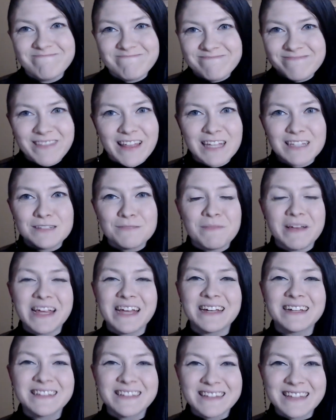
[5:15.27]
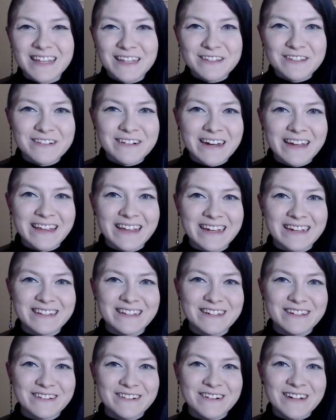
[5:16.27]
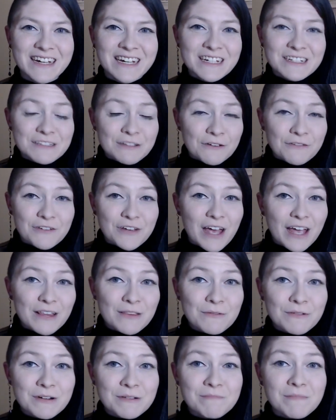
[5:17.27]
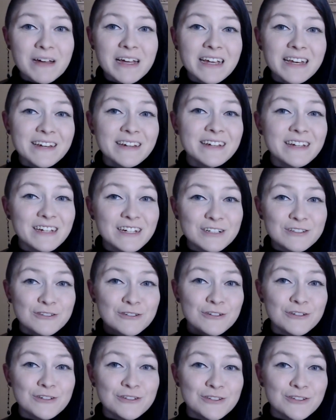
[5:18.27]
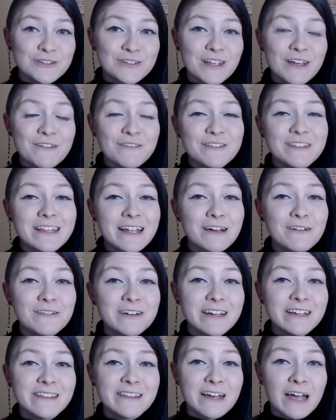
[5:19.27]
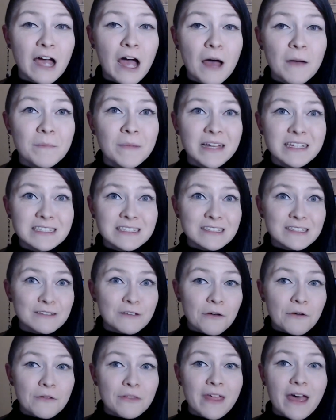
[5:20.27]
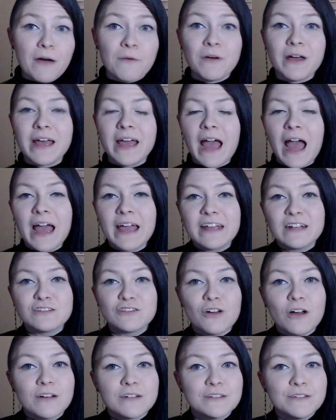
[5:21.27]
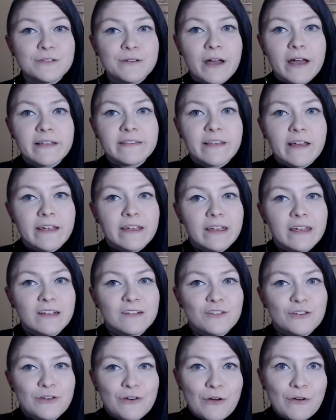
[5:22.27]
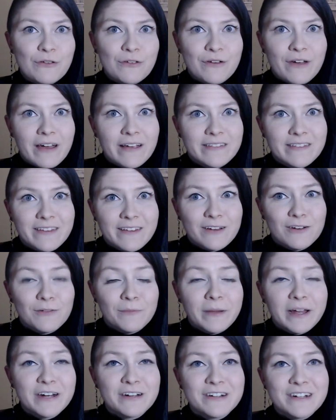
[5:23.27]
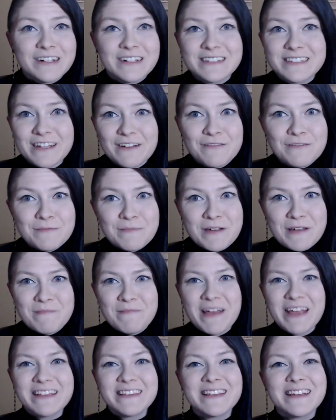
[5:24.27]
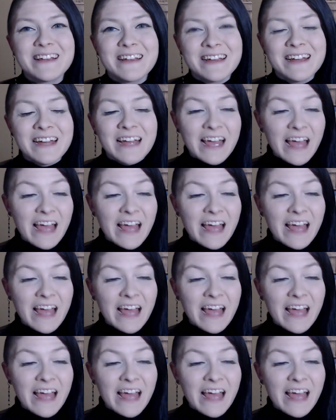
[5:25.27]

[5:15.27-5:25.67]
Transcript: That's me. That's what I like to do. So if you guys wouldn't mind, introduce yourselves down in the comments so that way I can talk to you guys. I can get to know you guys a little better because that would be amazing.